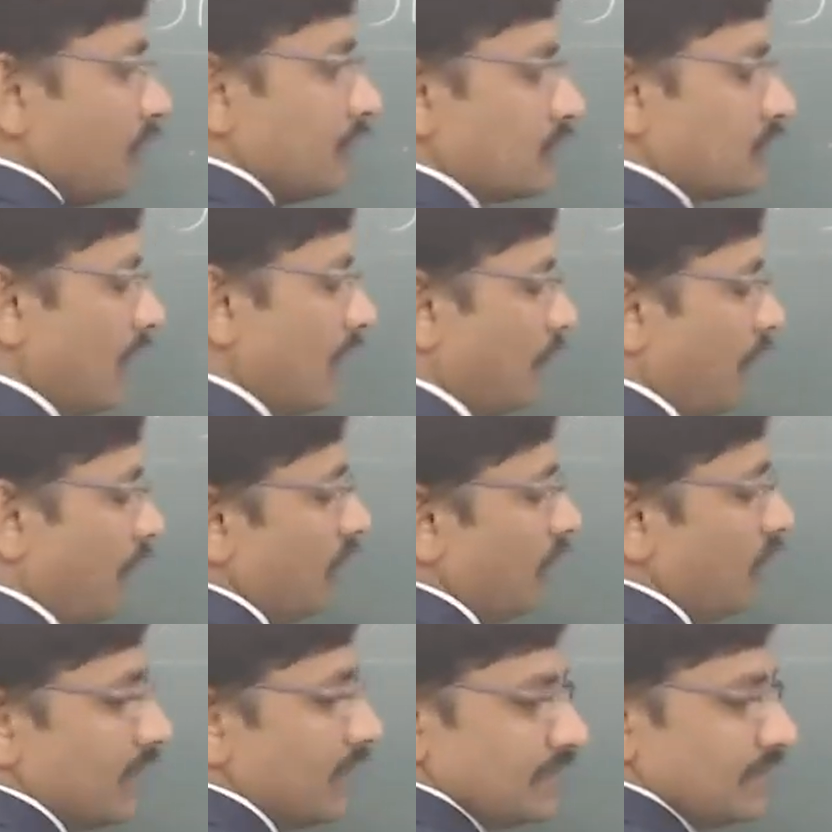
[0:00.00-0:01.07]
so I follow
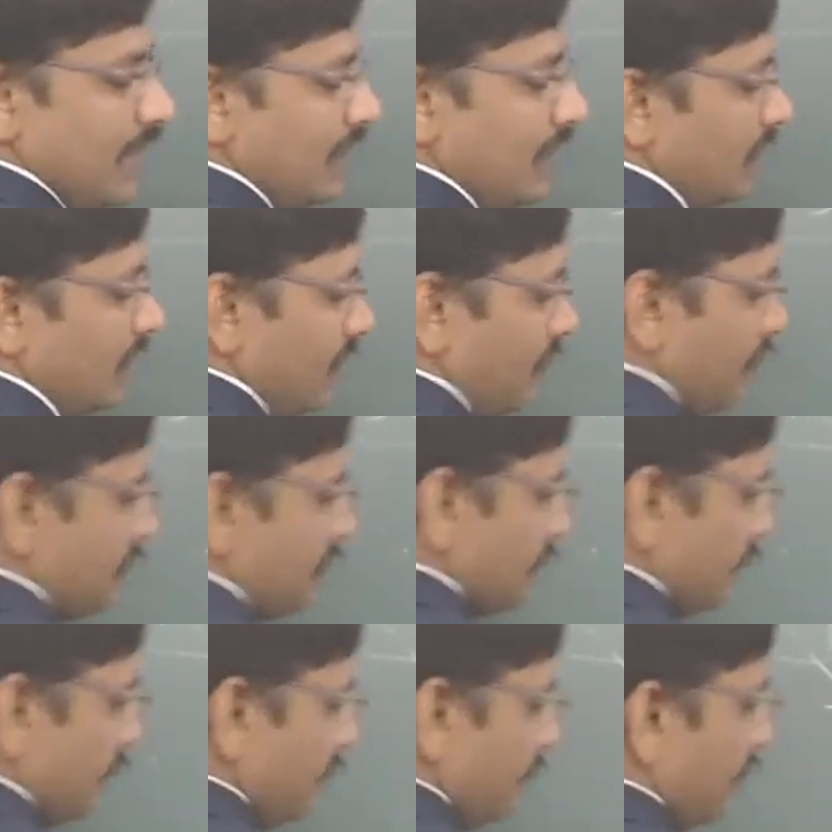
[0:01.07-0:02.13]
a standard
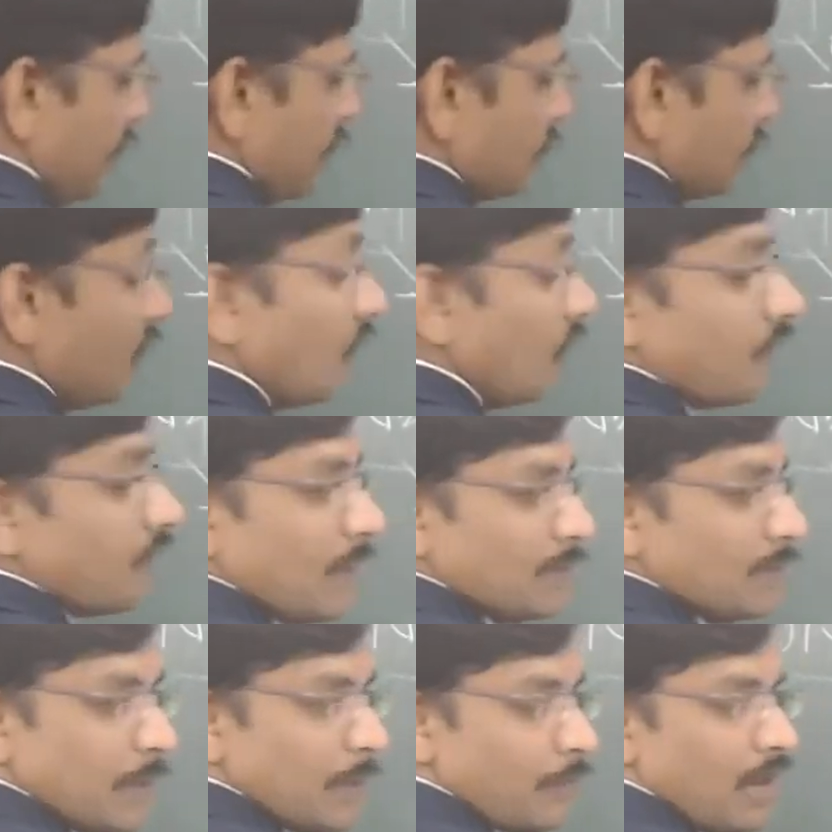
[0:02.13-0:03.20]
convention. So
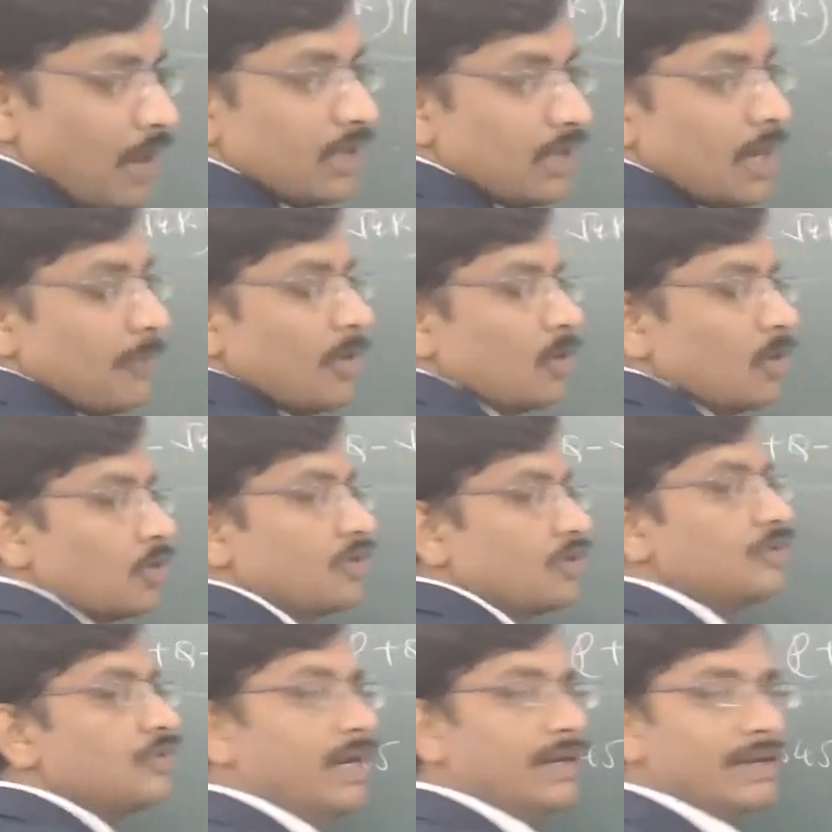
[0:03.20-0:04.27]
from the point about which
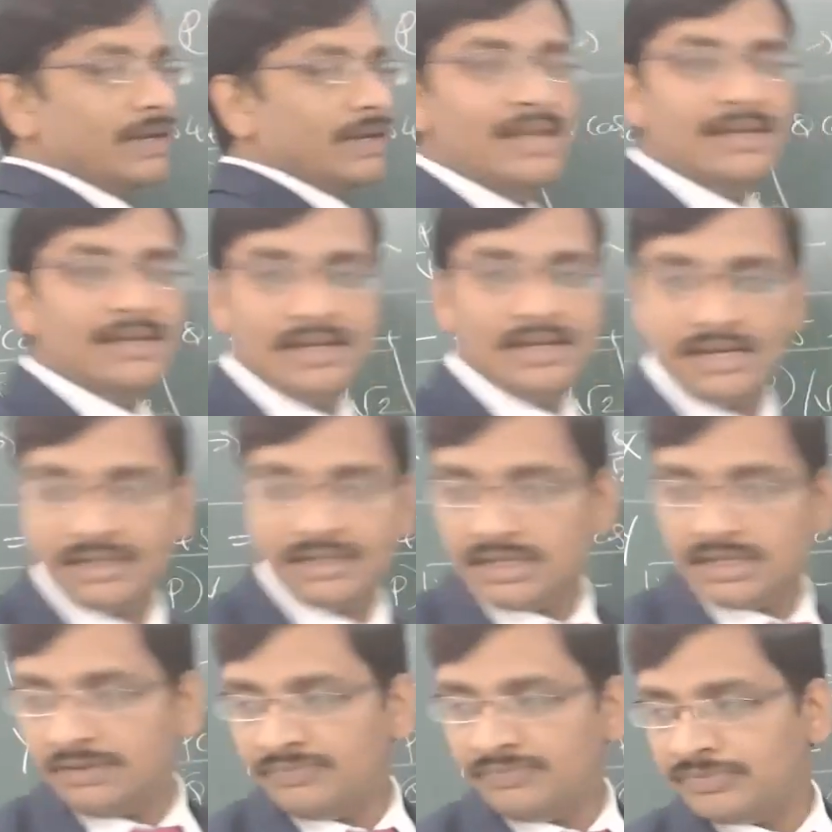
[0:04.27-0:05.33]
we are calculating
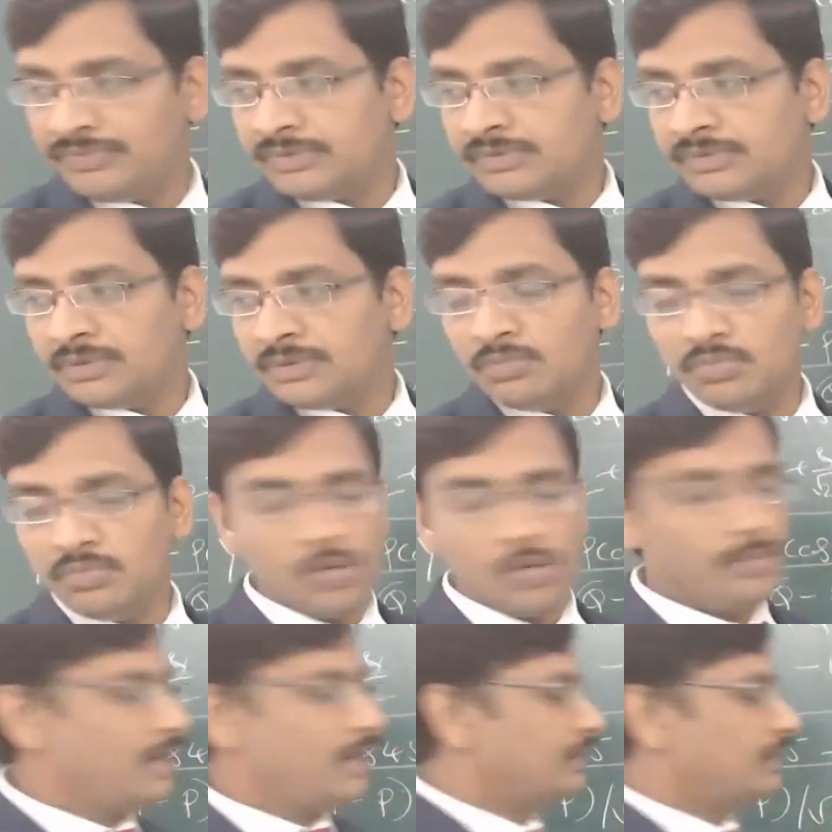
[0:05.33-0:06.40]
the
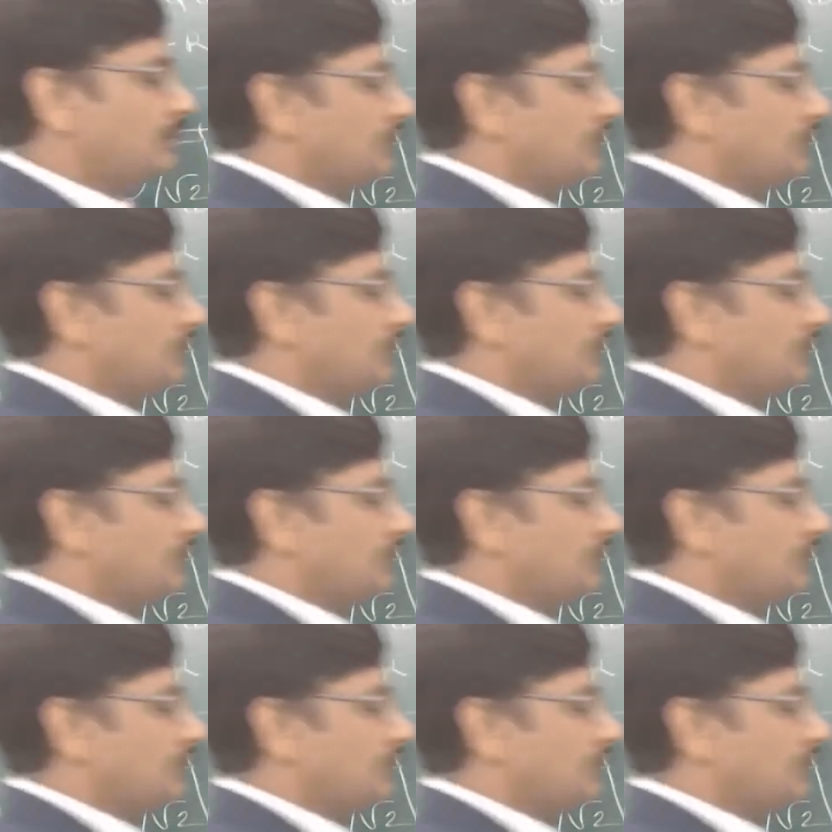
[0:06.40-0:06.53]
moment,